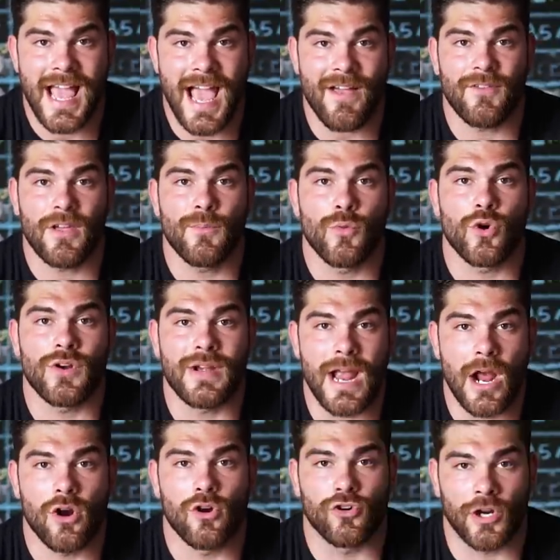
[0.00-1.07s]
having a more
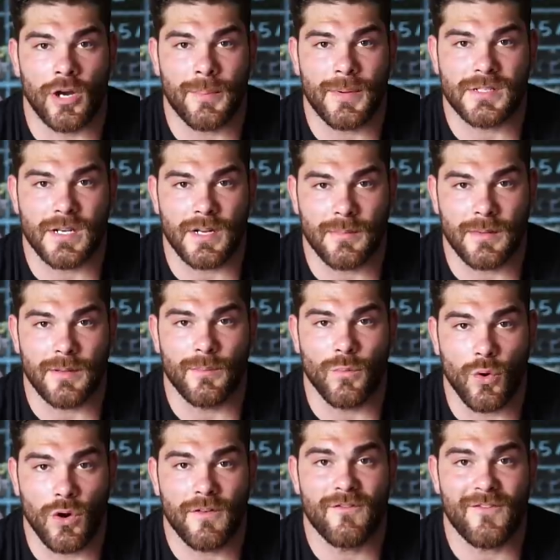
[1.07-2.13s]
narrow grip is gonna be
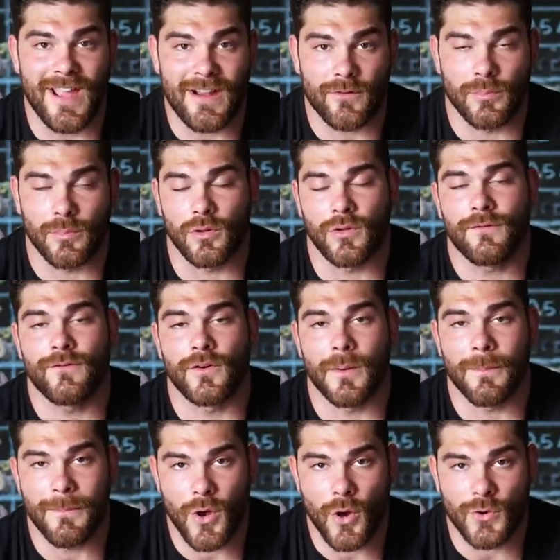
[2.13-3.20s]
more favorable for
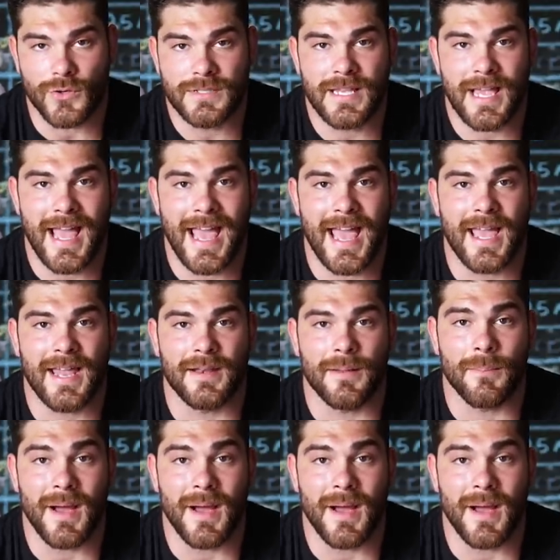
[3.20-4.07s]
most and